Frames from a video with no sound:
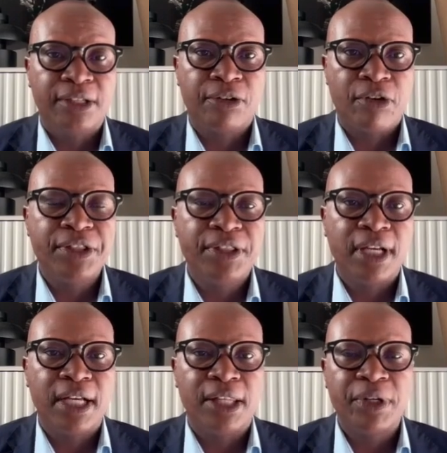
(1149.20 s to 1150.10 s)
growth,
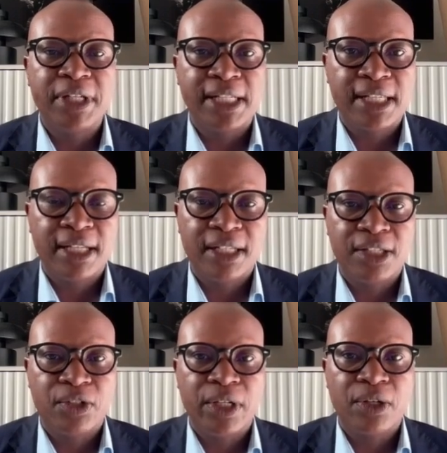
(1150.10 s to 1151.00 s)
the retail sector is
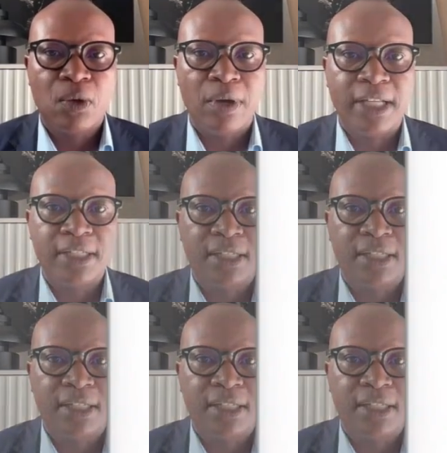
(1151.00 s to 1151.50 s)
doing quite